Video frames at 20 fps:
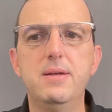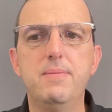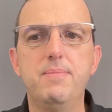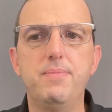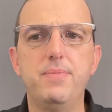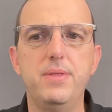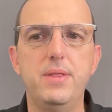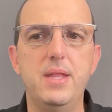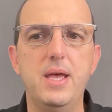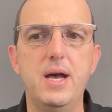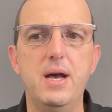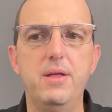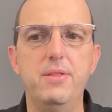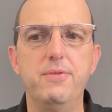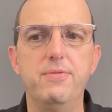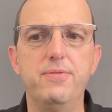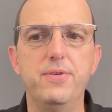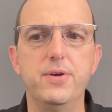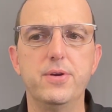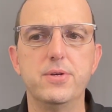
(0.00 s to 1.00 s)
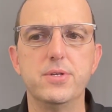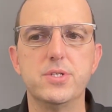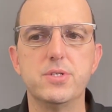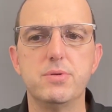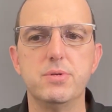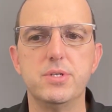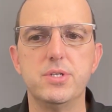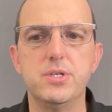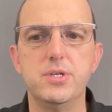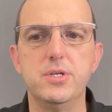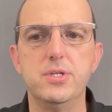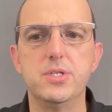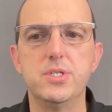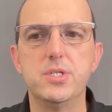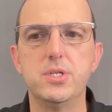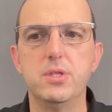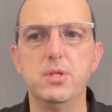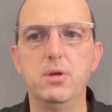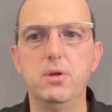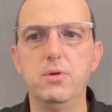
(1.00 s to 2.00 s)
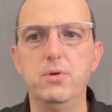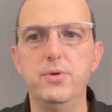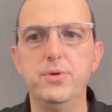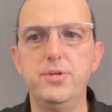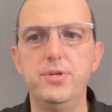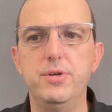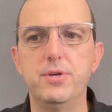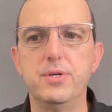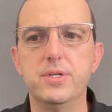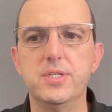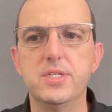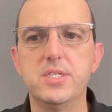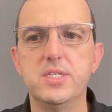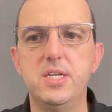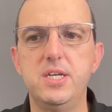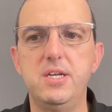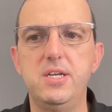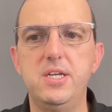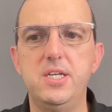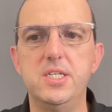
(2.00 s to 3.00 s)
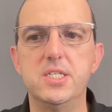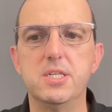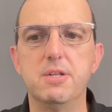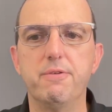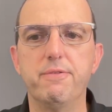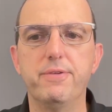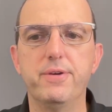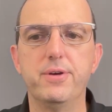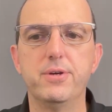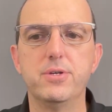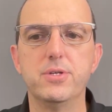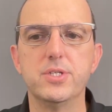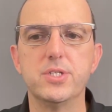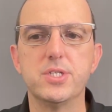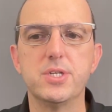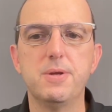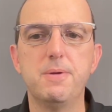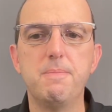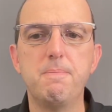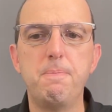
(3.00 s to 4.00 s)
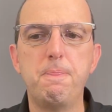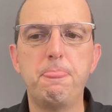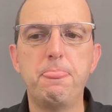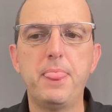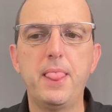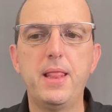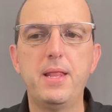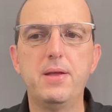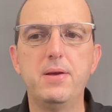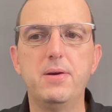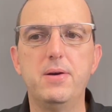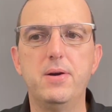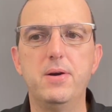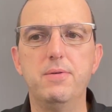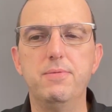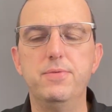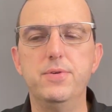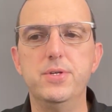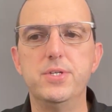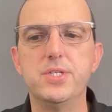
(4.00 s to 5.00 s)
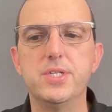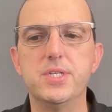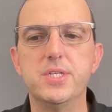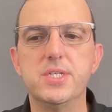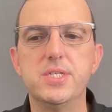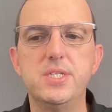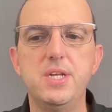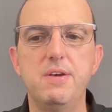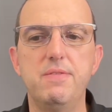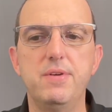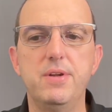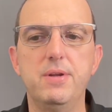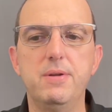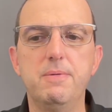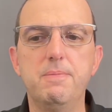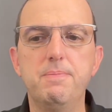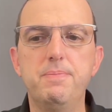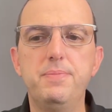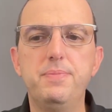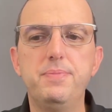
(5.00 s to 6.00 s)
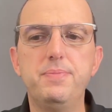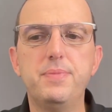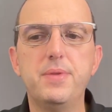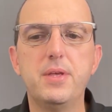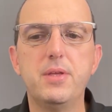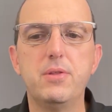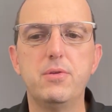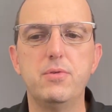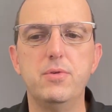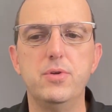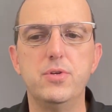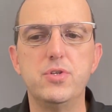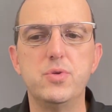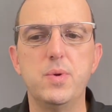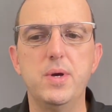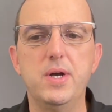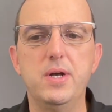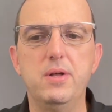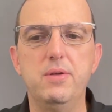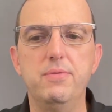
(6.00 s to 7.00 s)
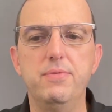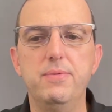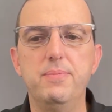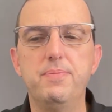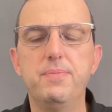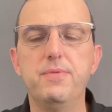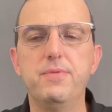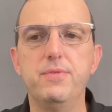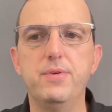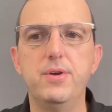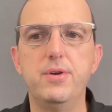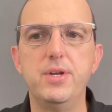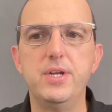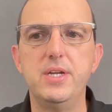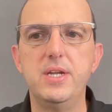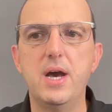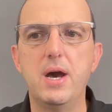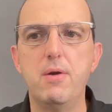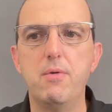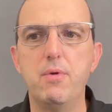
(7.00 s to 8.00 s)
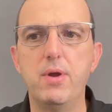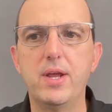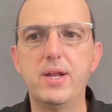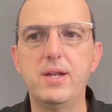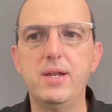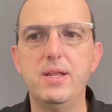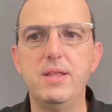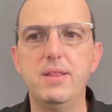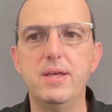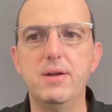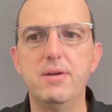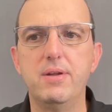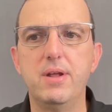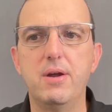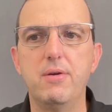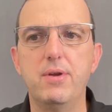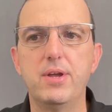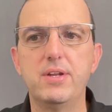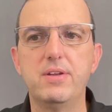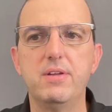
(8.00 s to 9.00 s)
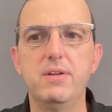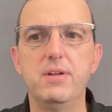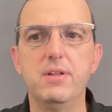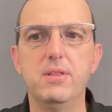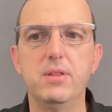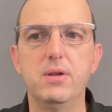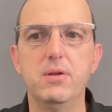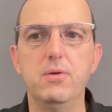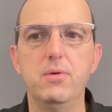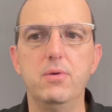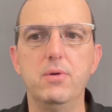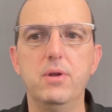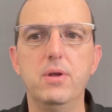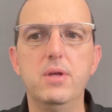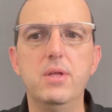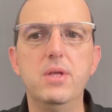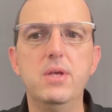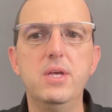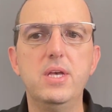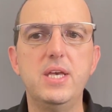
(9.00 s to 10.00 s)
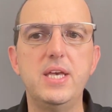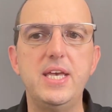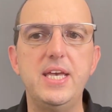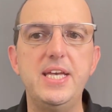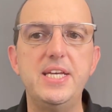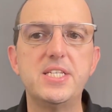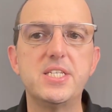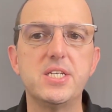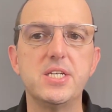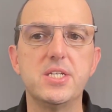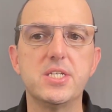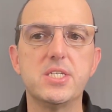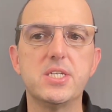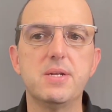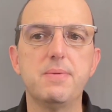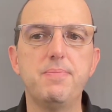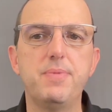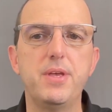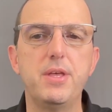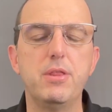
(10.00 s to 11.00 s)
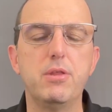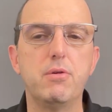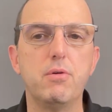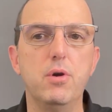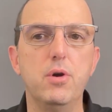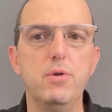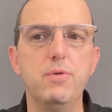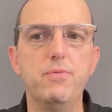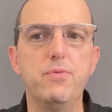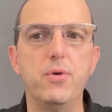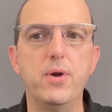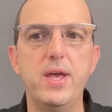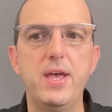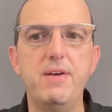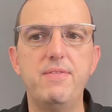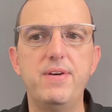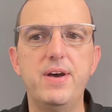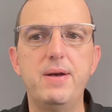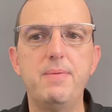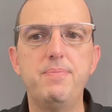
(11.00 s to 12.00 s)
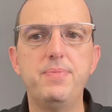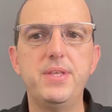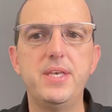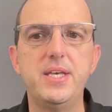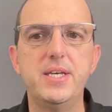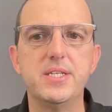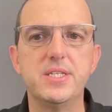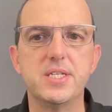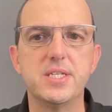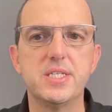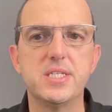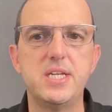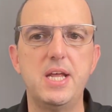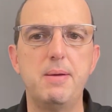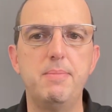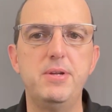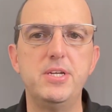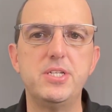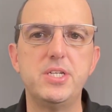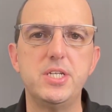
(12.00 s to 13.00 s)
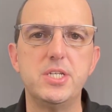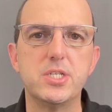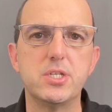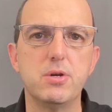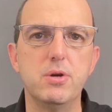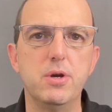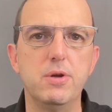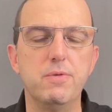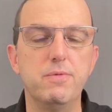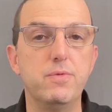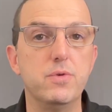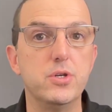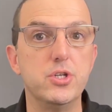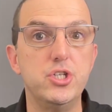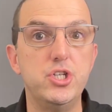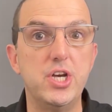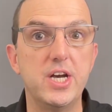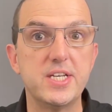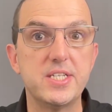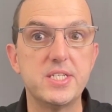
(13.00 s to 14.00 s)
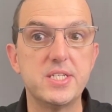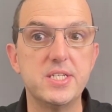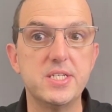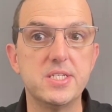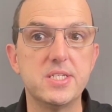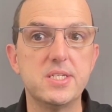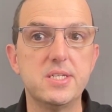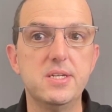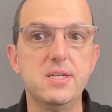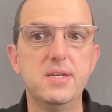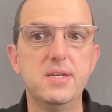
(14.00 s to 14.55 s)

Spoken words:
Now the focus returns to the Lord. You can see he's the focus of verses 7 through 12. Very directly, they're directed at the Lord. He sits enthroned forever. He has established his throne for justice.